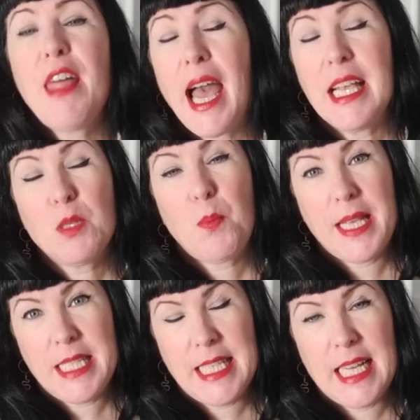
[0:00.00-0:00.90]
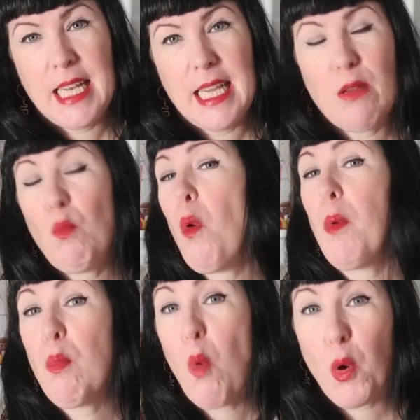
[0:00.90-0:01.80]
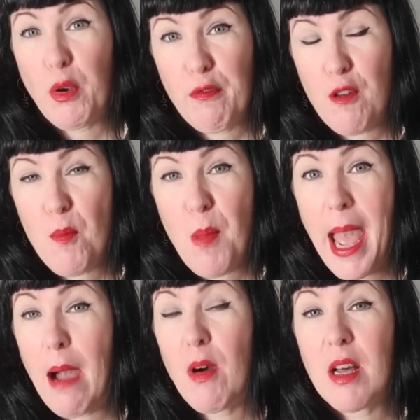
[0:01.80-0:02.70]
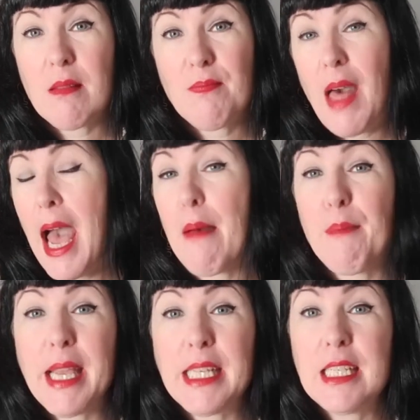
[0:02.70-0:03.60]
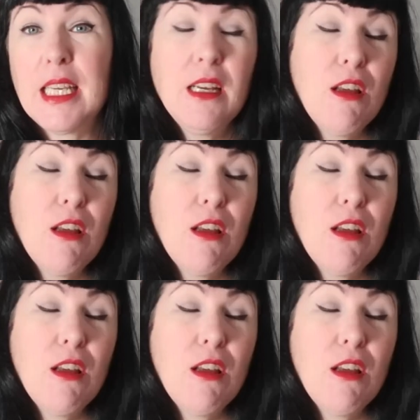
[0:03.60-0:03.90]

That is basically what we want from our handmade,